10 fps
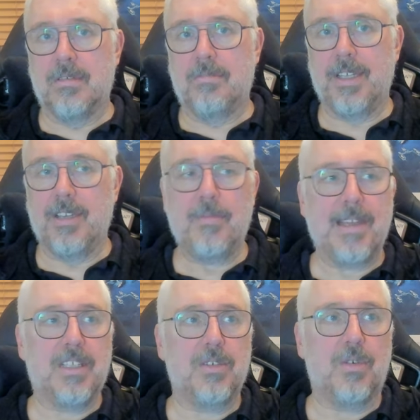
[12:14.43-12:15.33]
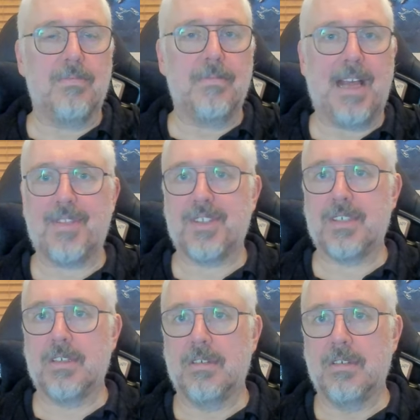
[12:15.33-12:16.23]
but they're not being taught
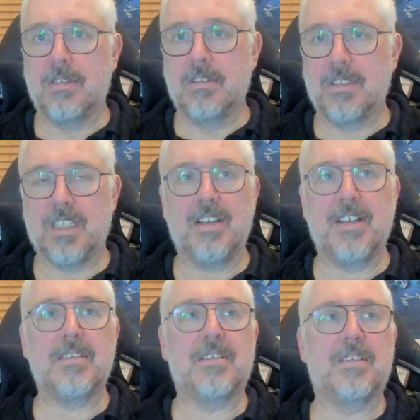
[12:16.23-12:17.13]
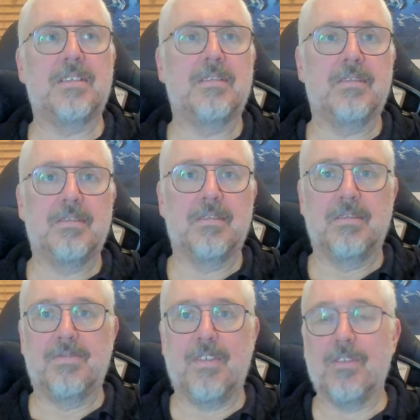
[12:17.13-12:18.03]
maths, science,
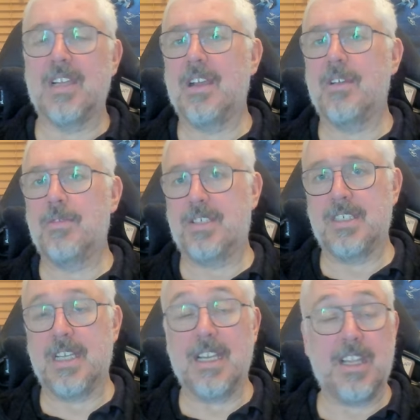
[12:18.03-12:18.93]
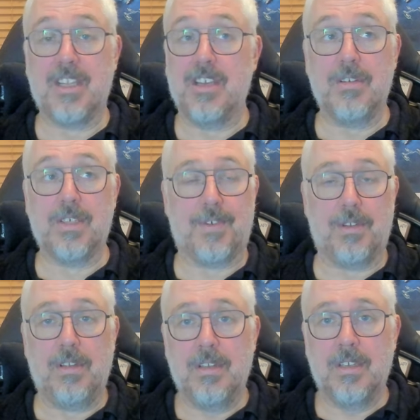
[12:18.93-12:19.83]
foreign languages, anything
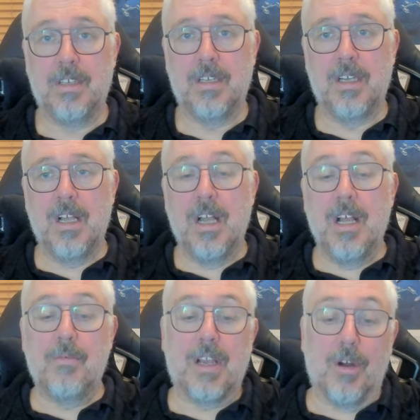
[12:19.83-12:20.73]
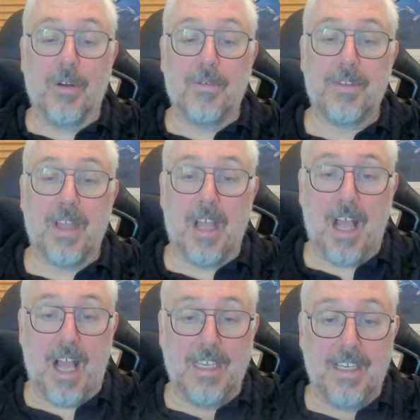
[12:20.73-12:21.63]
useful. We've got
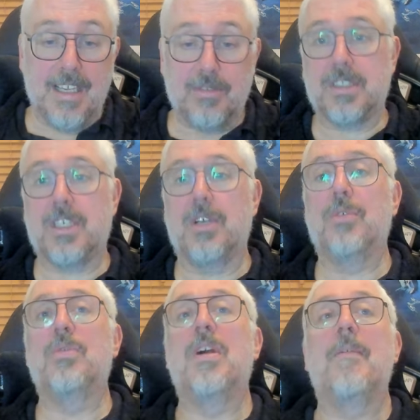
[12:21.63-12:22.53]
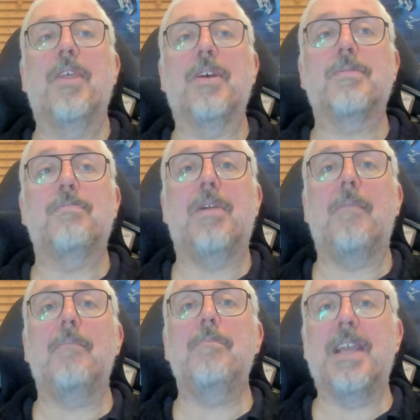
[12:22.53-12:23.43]
a little school that's
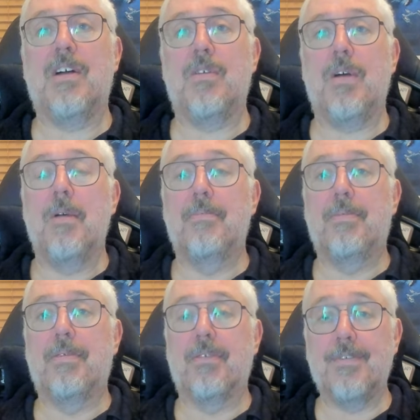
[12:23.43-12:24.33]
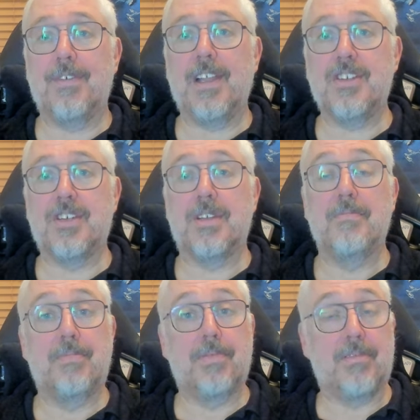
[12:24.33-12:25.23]
pumping out privileged
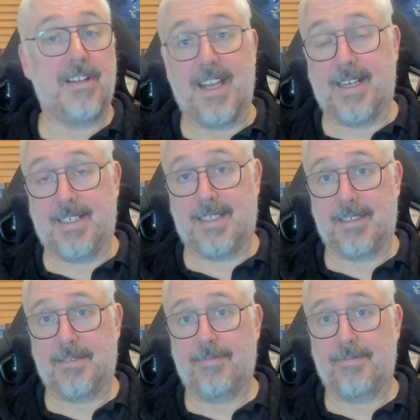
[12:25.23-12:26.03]
pricks.